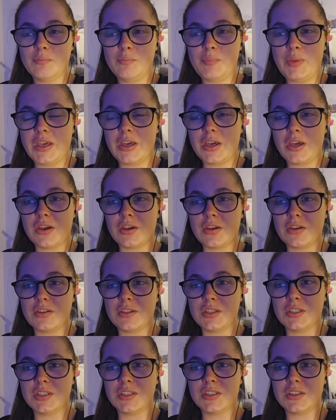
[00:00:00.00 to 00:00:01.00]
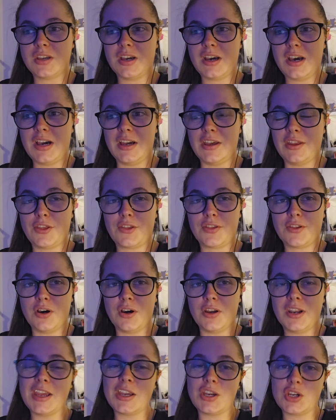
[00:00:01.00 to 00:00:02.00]
because I
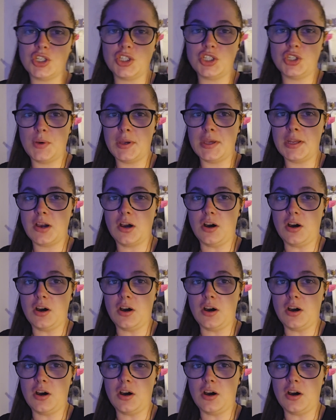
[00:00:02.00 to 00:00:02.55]
thought I could do it